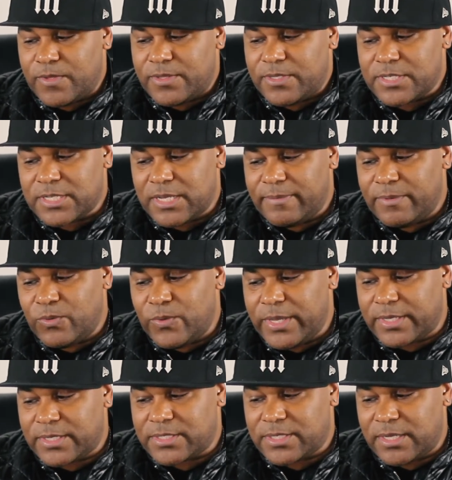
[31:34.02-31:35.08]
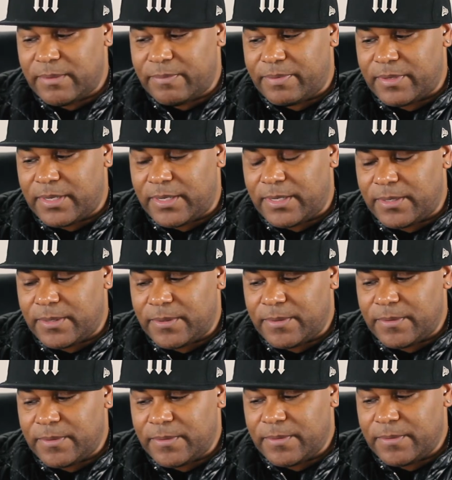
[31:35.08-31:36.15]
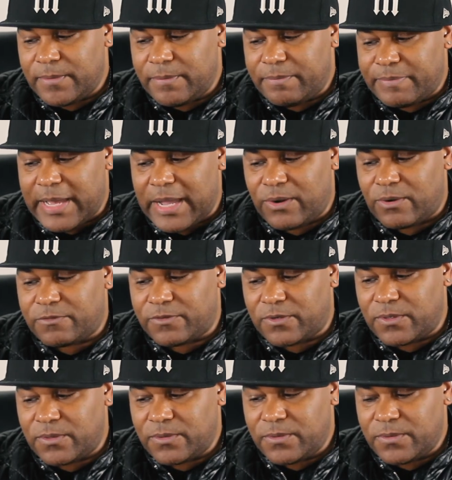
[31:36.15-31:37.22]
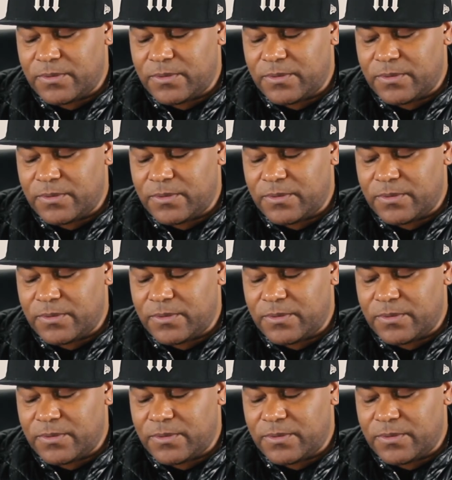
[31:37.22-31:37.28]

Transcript: This coming week is going to be powerful.